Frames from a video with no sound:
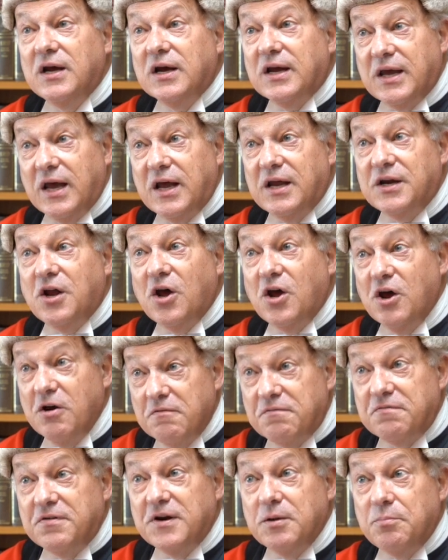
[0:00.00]
can
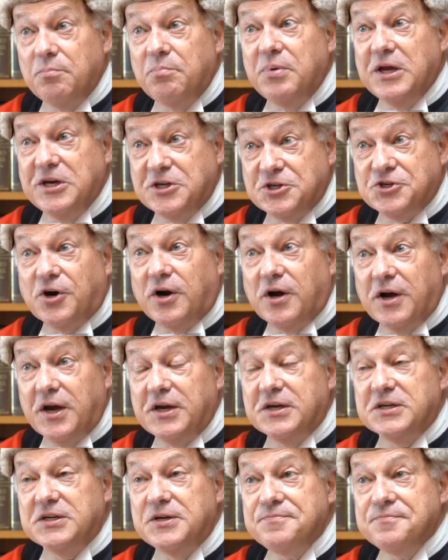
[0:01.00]
hopefully be
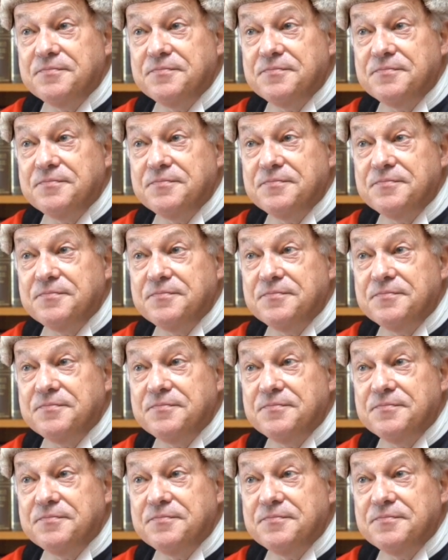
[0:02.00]
tried.